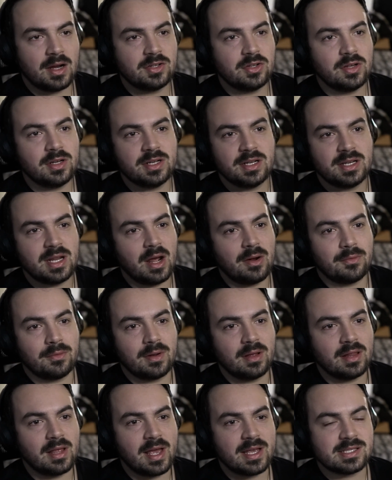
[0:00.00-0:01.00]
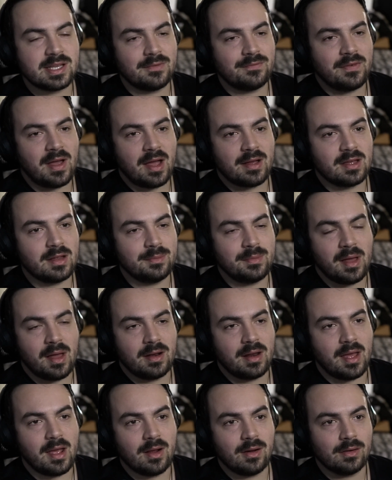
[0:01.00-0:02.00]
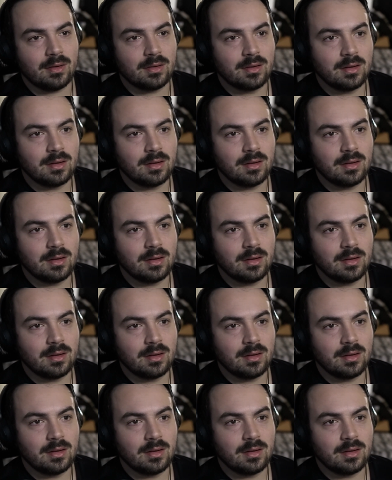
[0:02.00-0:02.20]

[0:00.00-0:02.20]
I totally did not realize that Fat Gum had hair.